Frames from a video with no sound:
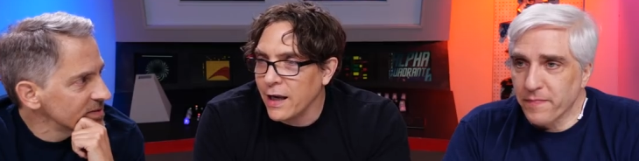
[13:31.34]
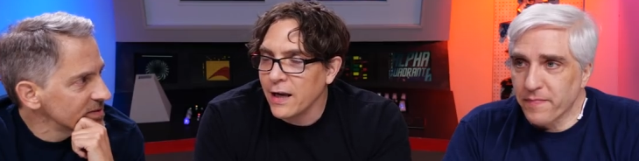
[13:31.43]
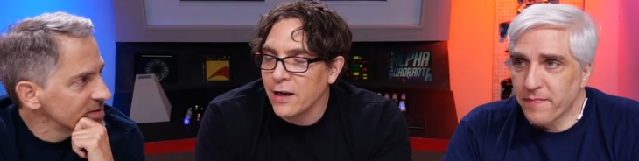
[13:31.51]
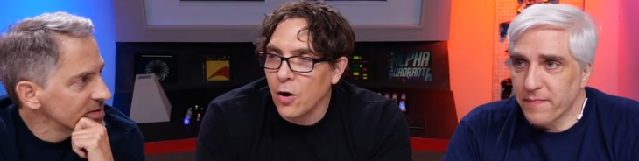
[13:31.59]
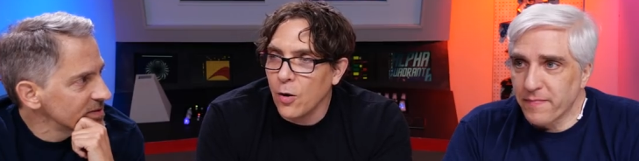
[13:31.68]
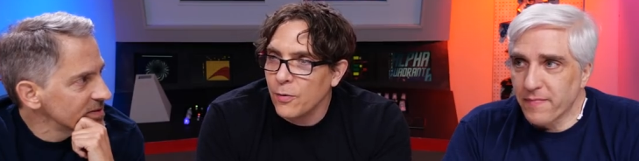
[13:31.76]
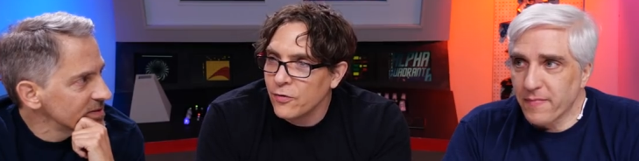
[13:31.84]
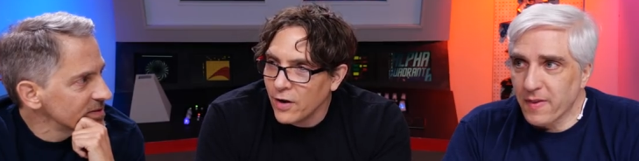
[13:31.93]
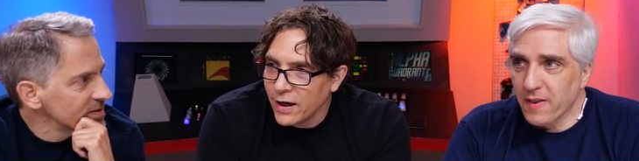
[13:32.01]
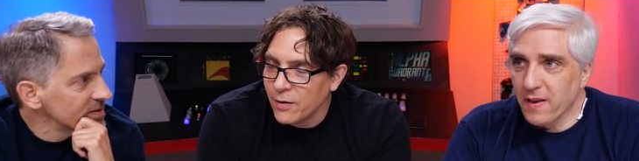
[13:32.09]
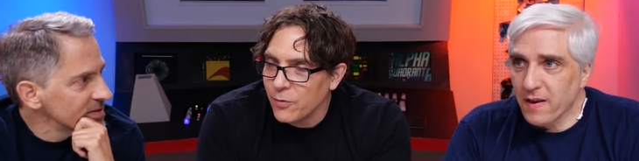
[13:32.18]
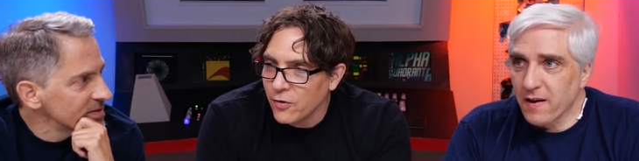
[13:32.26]
Speaker 1: You know, it was like it
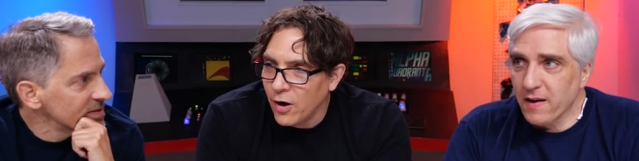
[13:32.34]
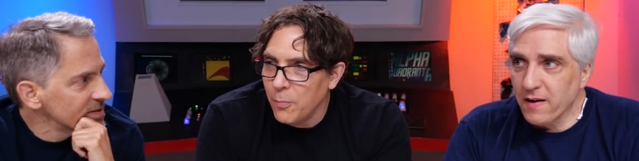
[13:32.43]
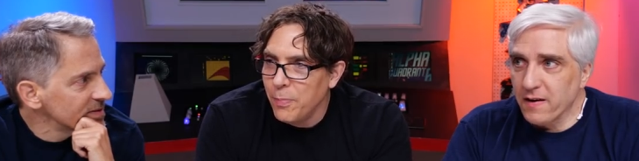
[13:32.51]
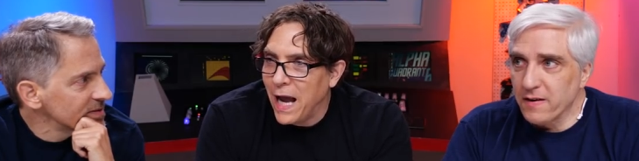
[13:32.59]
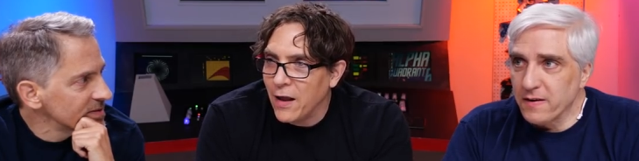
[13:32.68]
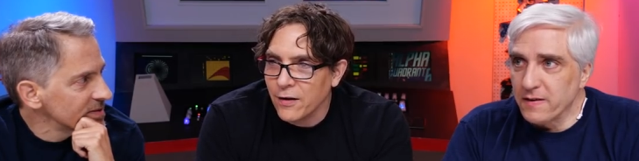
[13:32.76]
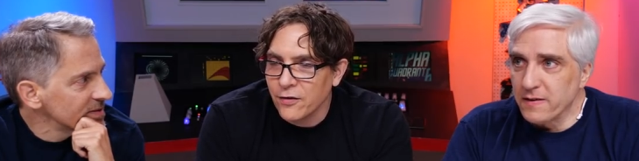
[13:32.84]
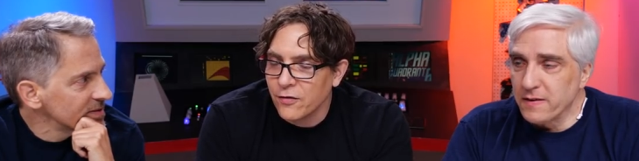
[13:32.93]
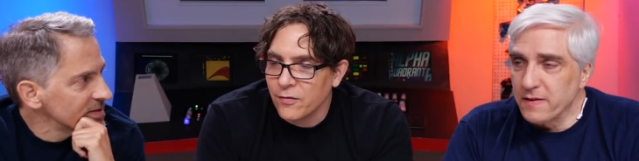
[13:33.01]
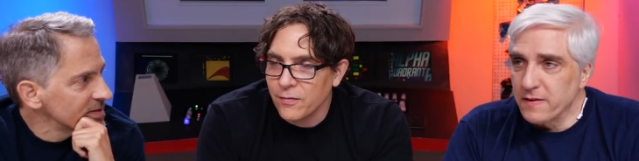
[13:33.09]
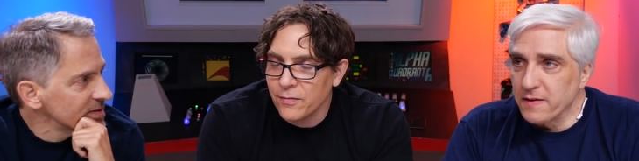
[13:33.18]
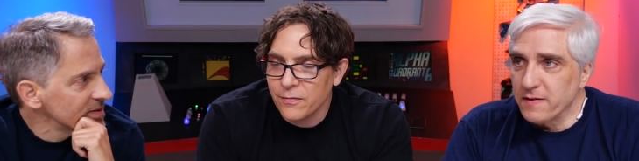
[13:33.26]
was all balanced
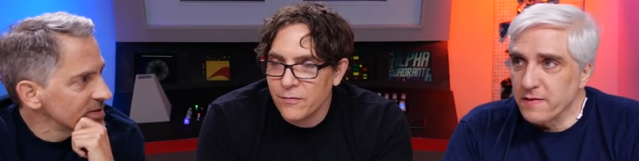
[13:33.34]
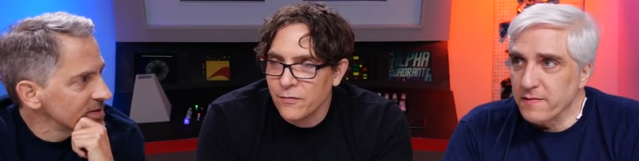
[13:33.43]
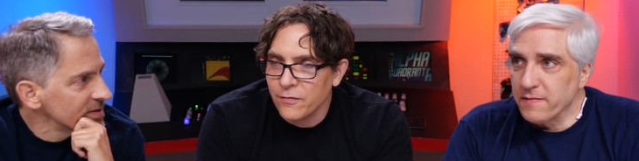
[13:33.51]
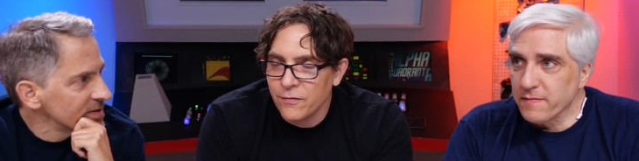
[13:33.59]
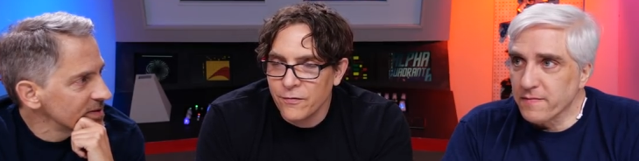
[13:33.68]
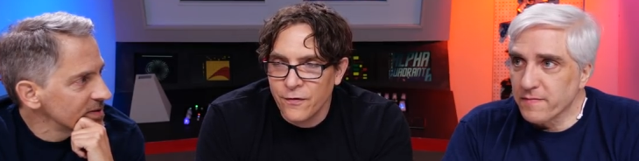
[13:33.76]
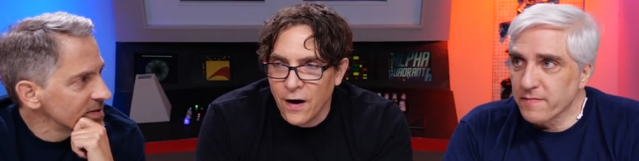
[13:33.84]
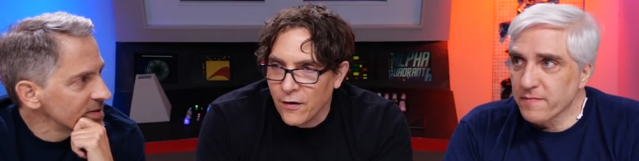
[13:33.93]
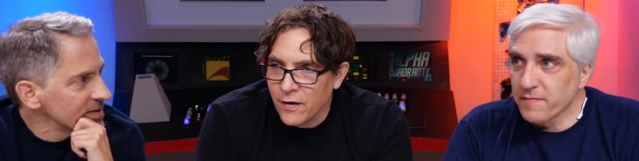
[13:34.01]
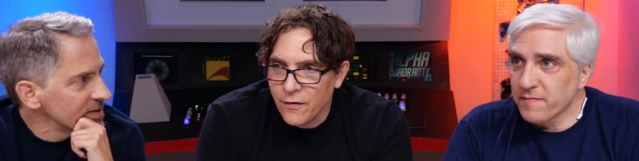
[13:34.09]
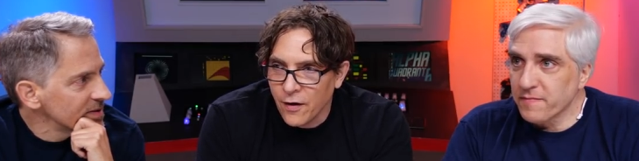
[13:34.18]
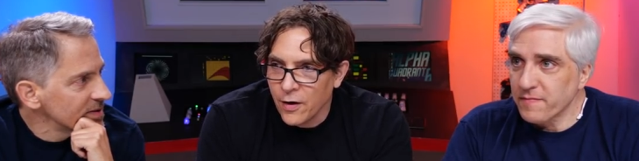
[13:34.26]
very
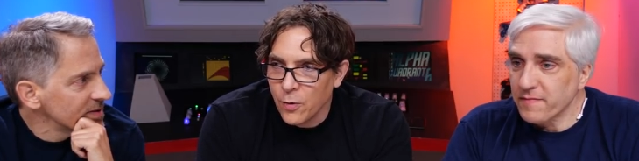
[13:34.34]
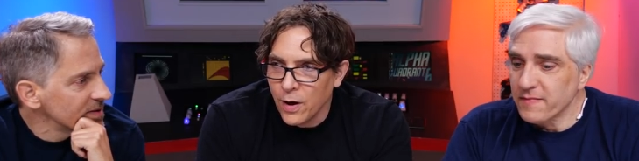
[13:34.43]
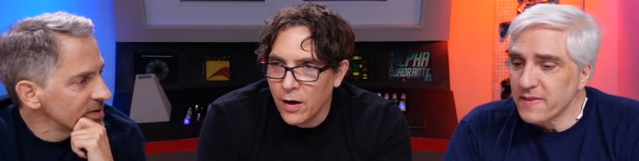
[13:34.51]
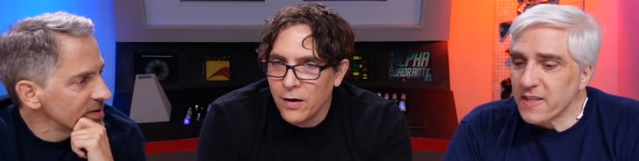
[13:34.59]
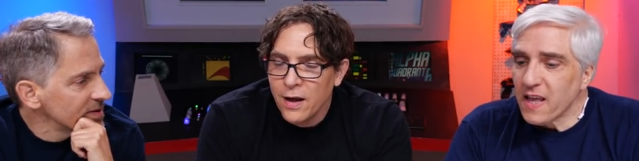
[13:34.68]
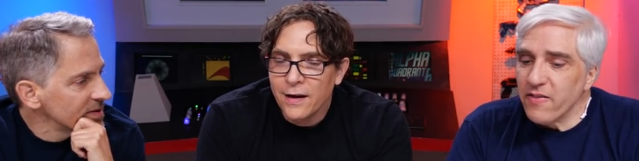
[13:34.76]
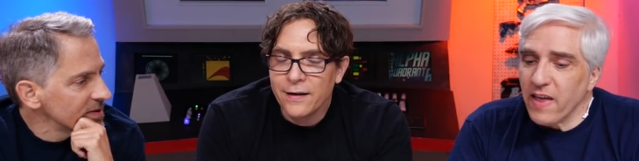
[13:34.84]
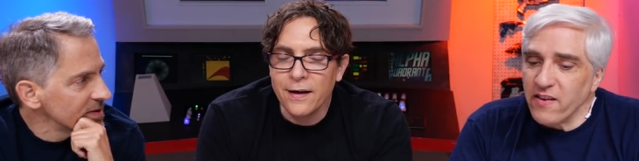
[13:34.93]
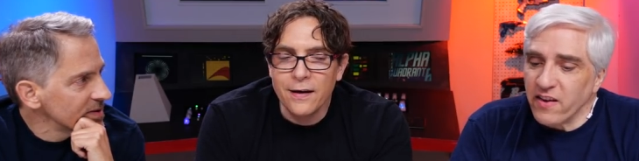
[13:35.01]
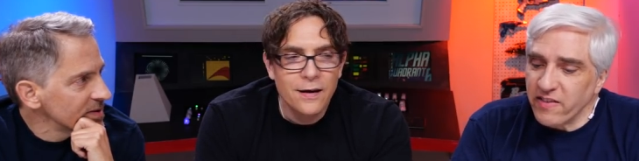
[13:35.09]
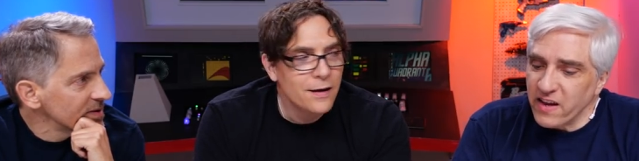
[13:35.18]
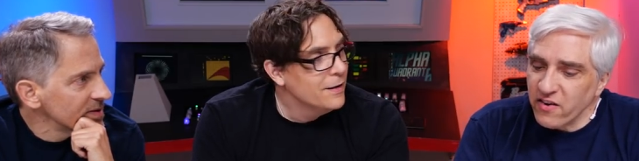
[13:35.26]
very well. They did.
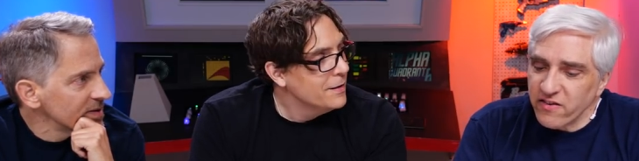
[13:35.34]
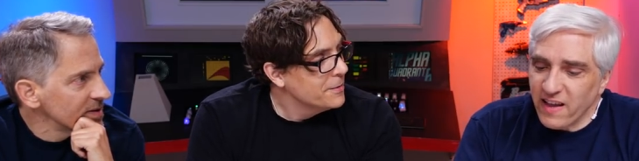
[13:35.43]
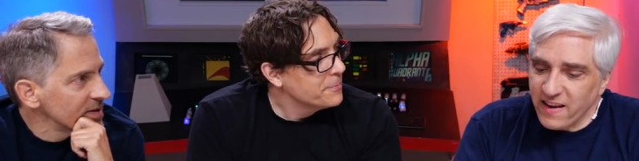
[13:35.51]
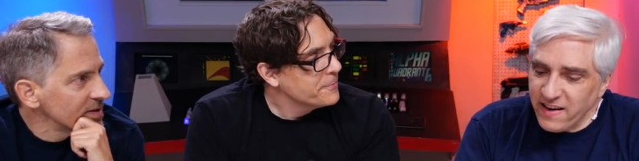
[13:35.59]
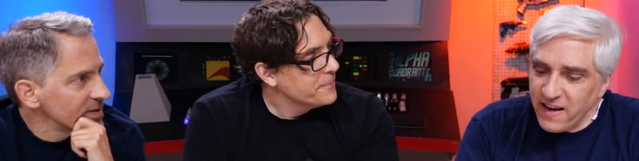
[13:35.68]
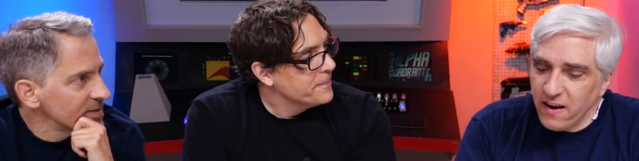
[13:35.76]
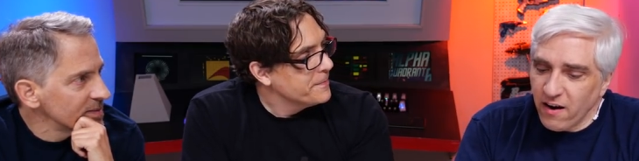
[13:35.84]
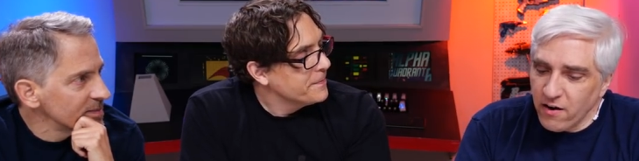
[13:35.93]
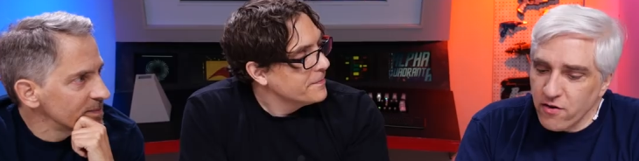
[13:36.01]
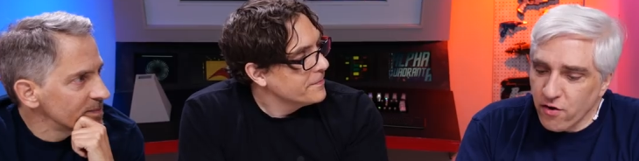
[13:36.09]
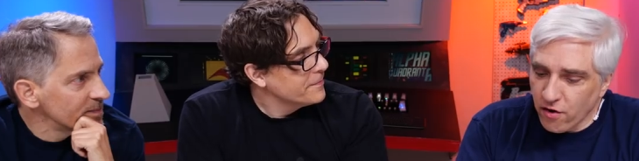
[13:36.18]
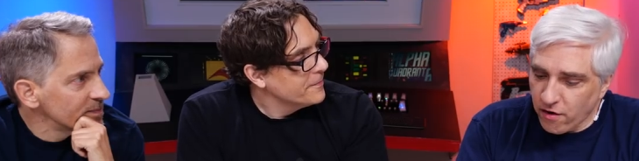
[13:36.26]
They just they need a
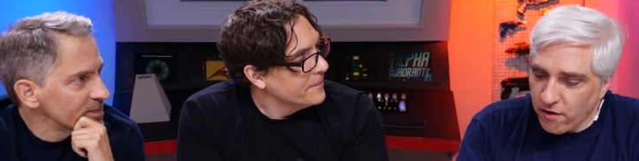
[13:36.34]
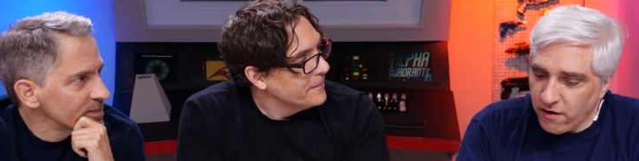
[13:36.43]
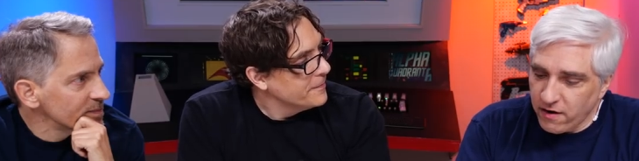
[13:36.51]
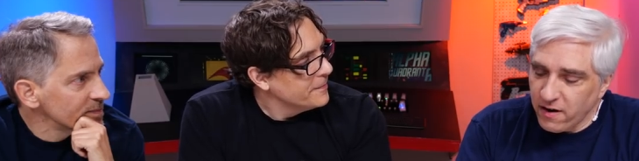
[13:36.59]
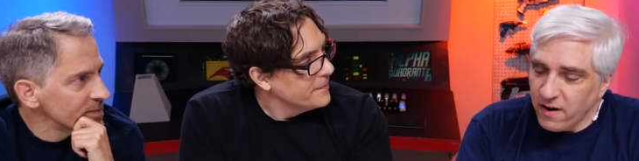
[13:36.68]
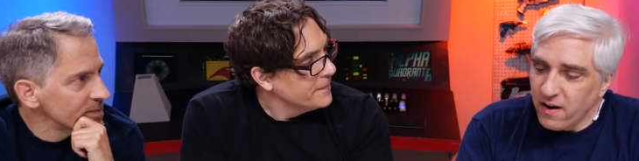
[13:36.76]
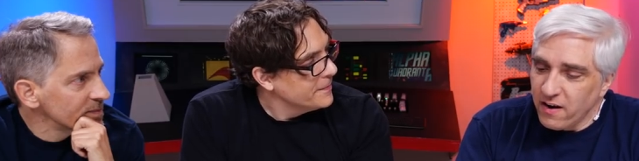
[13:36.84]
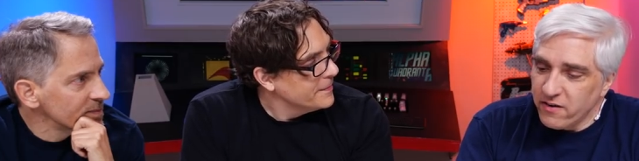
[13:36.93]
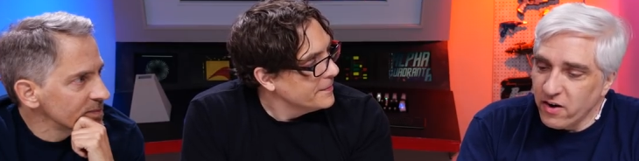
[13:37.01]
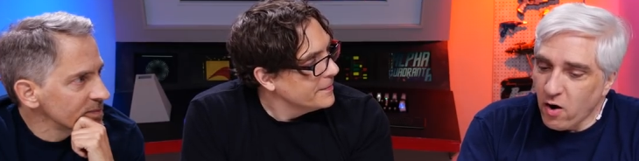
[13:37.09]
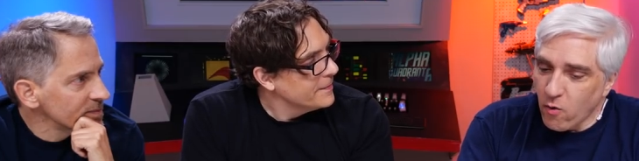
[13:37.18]
nerd to go